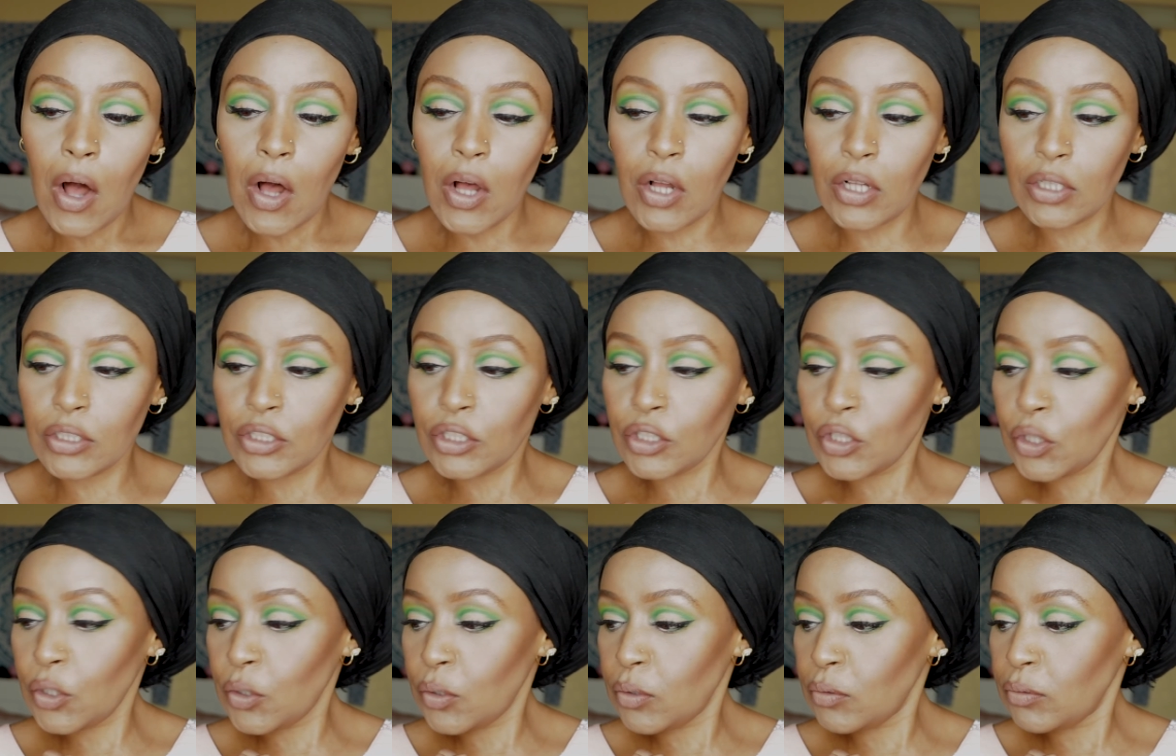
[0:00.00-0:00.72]

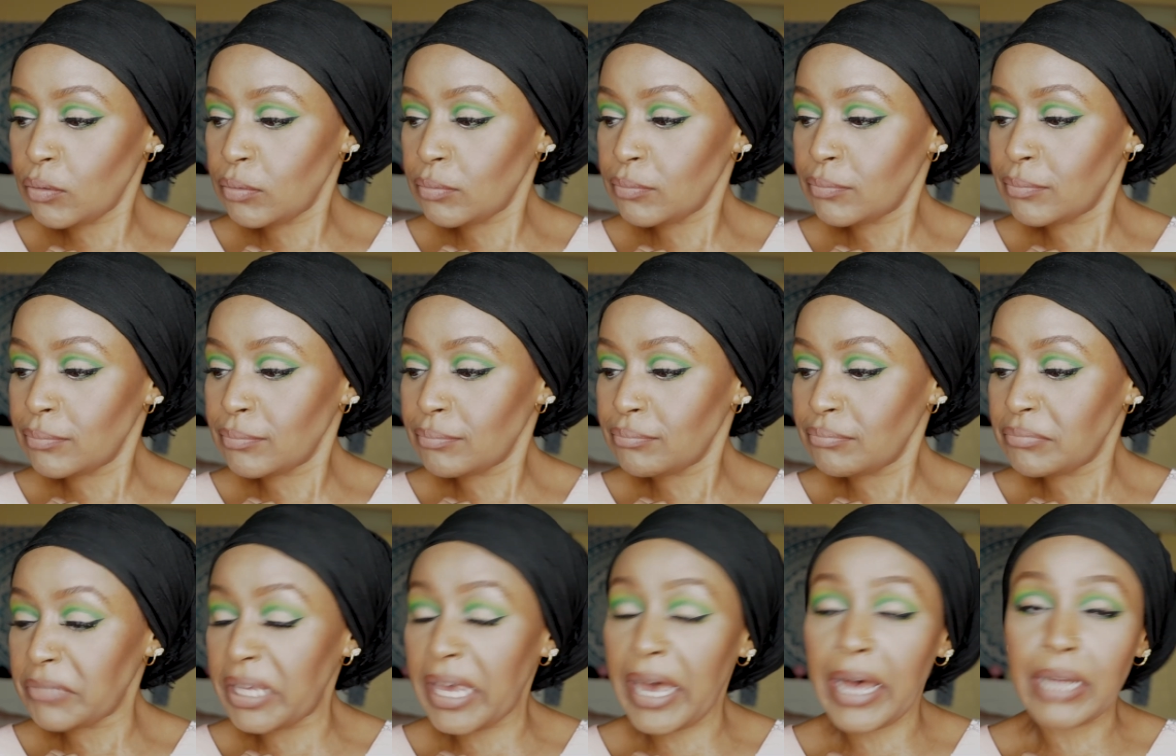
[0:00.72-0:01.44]
Also,
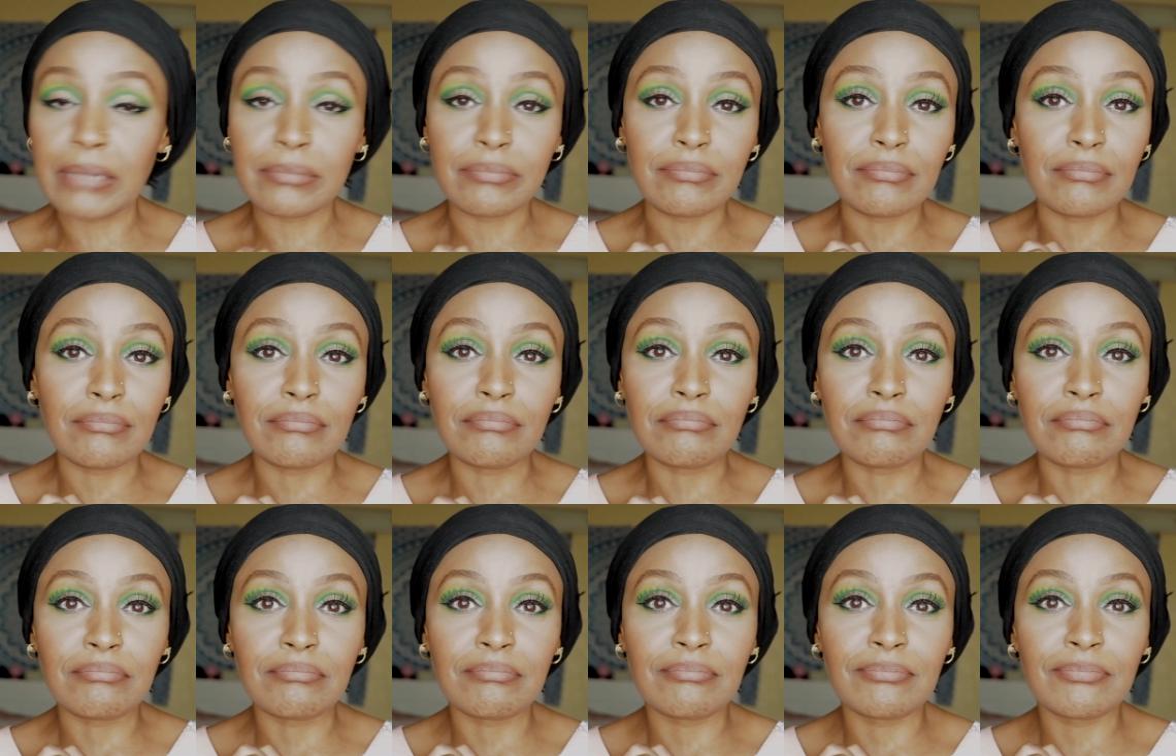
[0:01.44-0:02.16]
yeah,
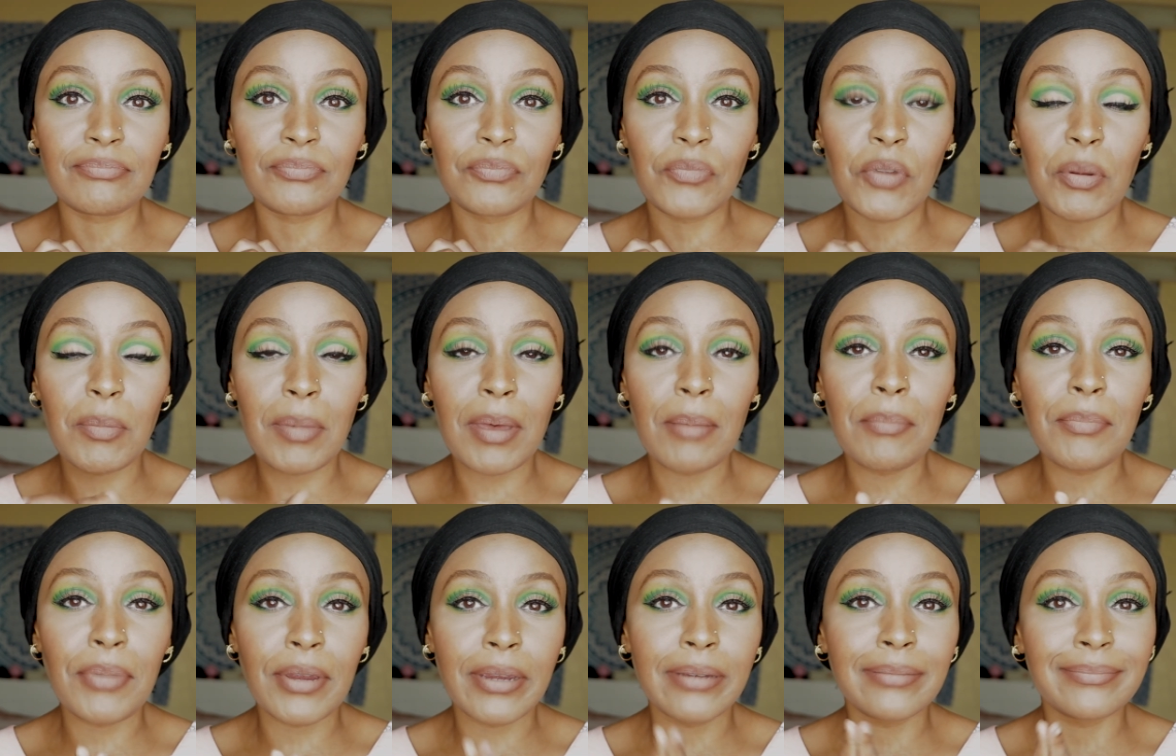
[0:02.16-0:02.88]

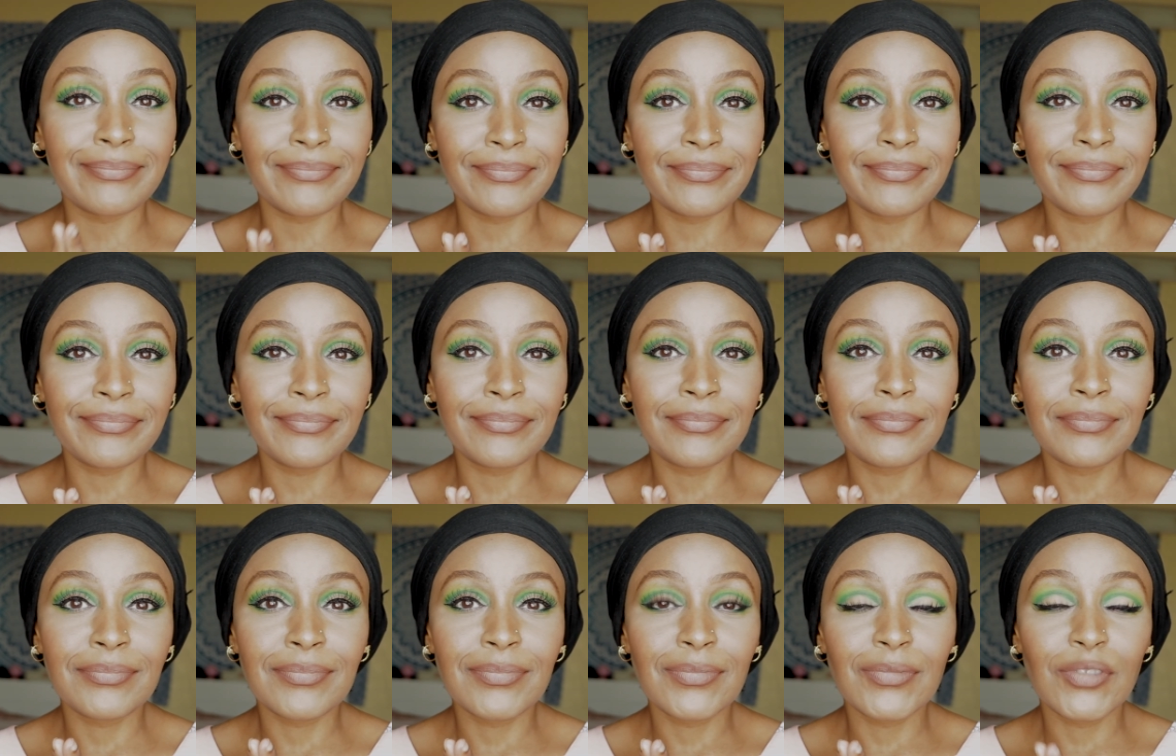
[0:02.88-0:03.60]
remember,
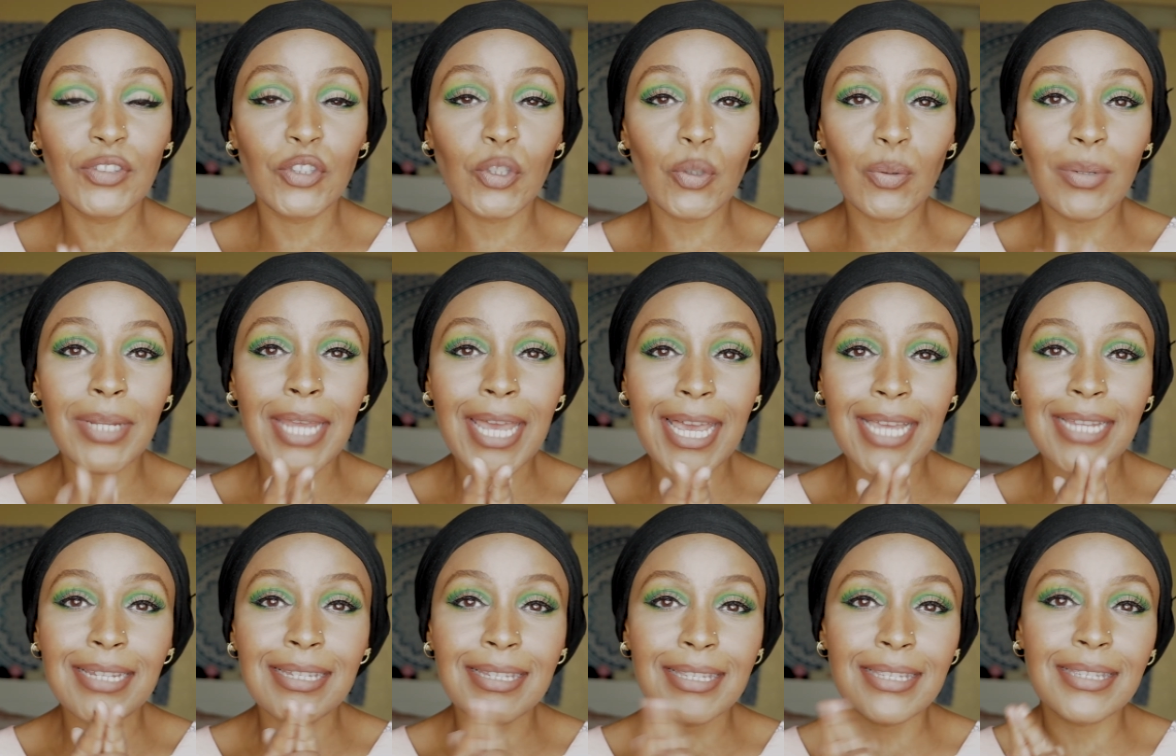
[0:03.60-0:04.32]
don't
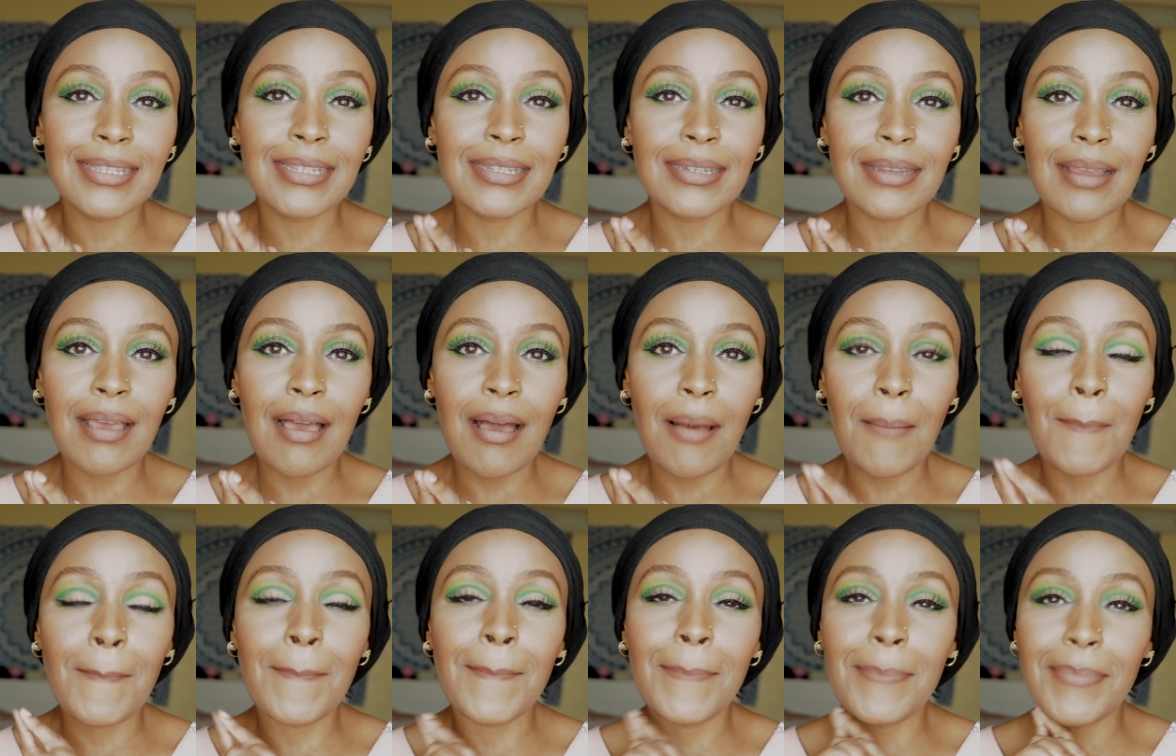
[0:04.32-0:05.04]
hate,
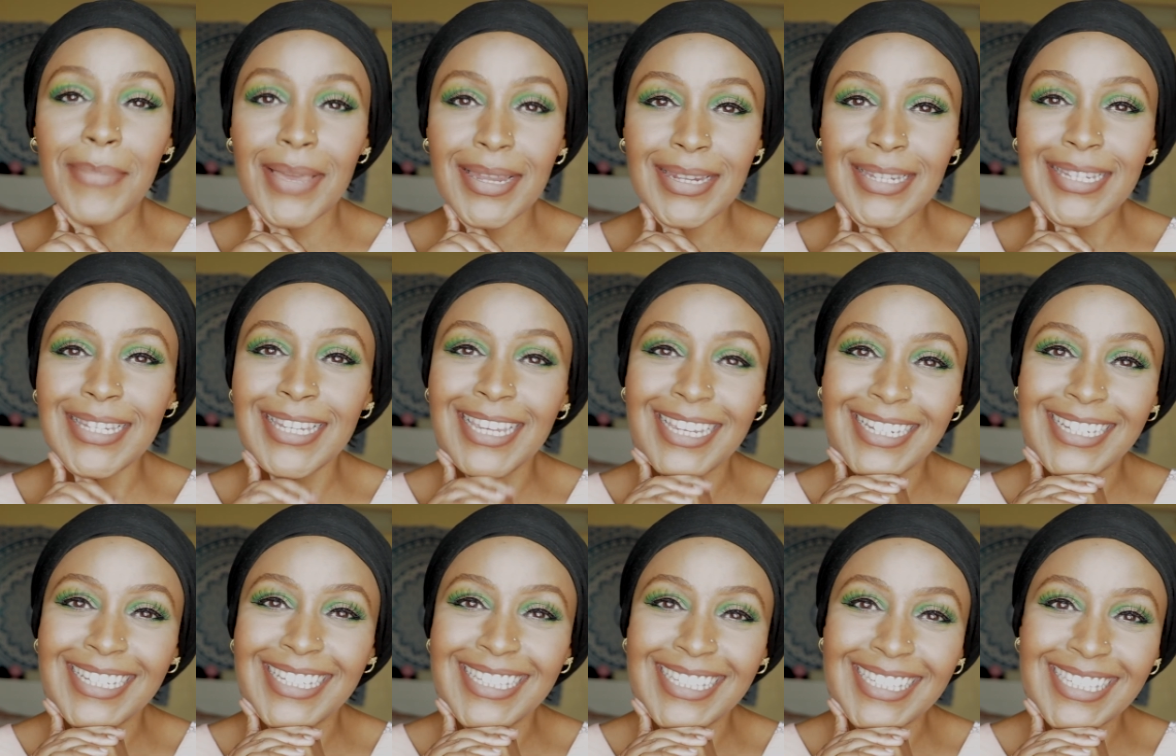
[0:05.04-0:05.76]

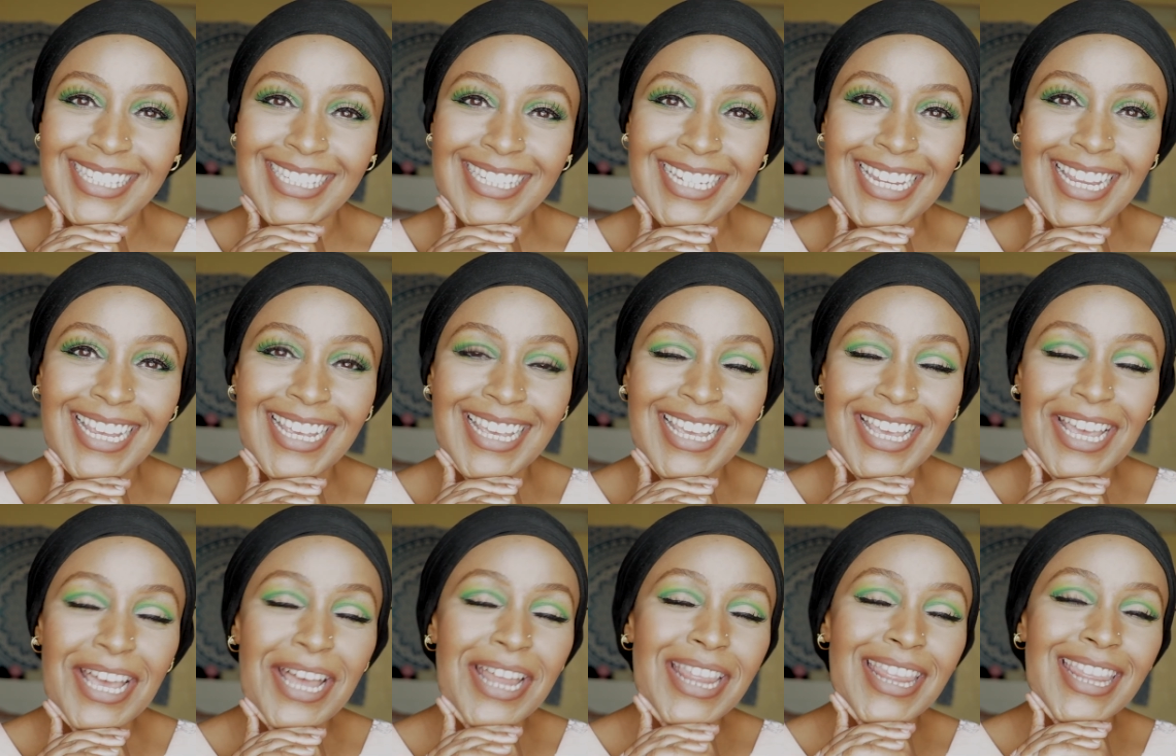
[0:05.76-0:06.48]
meditate.
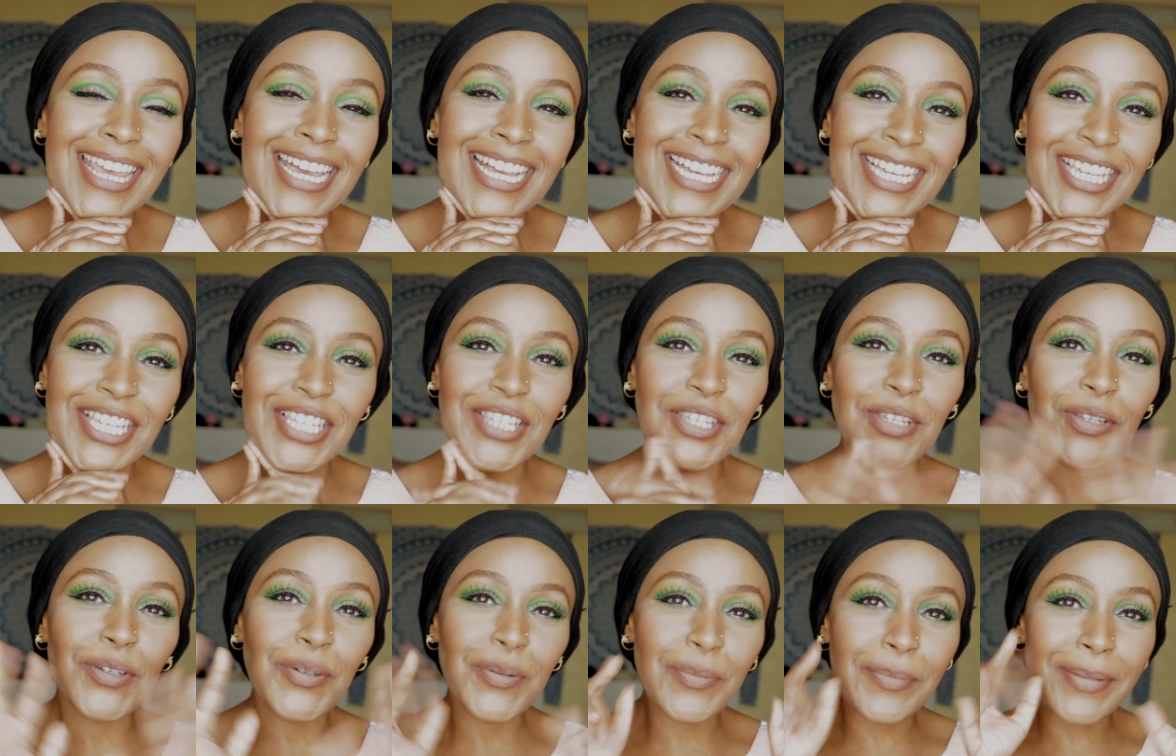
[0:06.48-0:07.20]
Thank
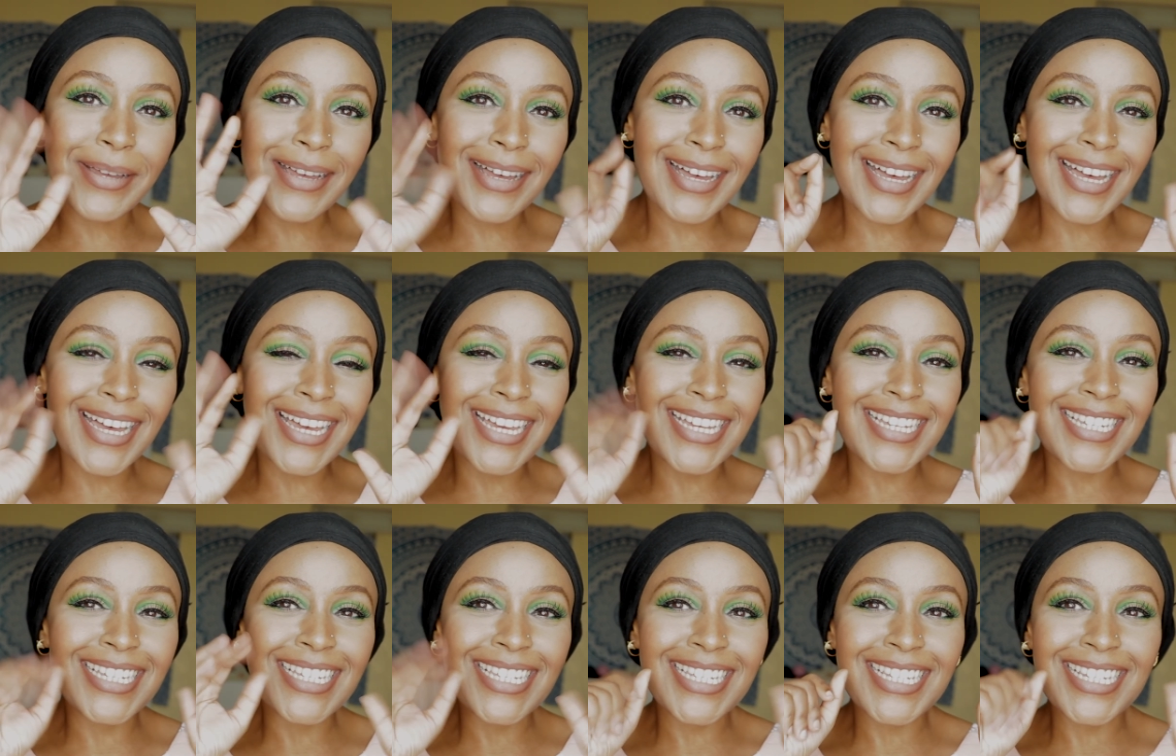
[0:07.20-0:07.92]
you.
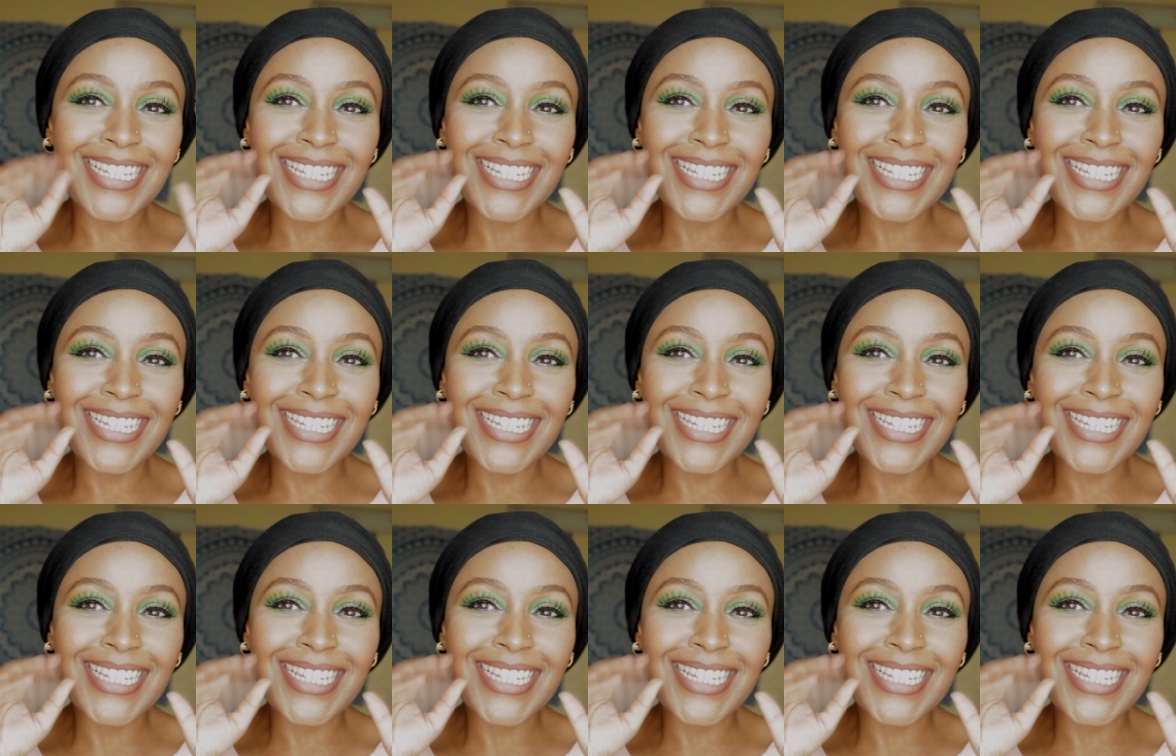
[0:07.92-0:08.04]
Bye.